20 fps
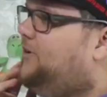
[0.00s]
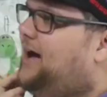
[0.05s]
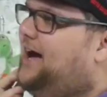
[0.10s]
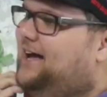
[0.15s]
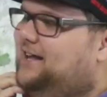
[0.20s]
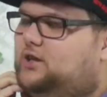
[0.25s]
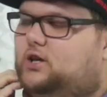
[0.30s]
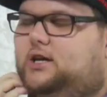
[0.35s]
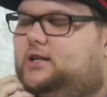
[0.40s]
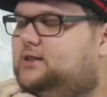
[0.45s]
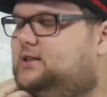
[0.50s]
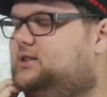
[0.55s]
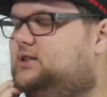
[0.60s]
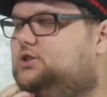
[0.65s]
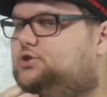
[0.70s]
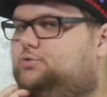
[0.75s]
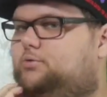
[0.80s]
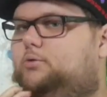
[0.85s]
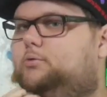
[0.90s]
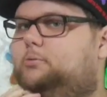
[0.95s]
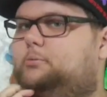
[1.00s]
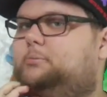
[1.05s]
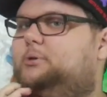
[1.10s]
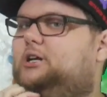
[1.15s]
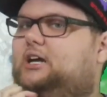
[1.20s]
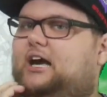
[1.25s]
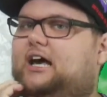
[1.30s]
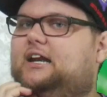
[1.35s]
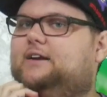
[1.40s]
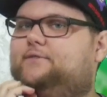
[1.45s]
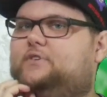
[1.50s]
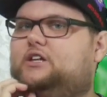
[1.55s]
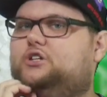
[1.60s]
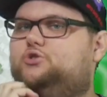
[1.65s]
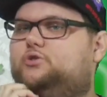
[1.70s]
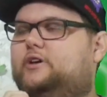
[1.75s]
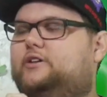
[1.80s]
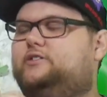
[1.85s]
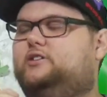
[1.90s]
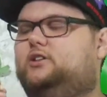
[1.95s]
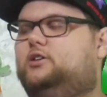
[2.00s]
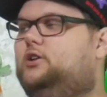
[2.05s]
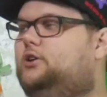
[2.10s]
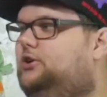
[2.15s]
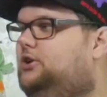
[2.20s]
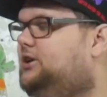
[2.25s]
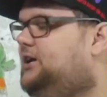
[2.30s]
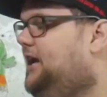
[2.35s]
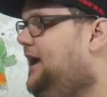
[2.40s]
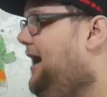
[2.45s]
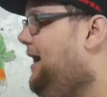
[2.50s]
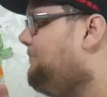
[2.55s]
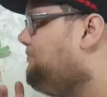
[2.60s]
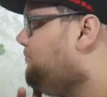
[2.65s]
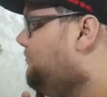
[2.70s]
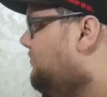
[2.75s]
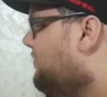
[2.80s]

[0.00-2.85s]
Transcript: I thought that this one would be kind of interesting to look at.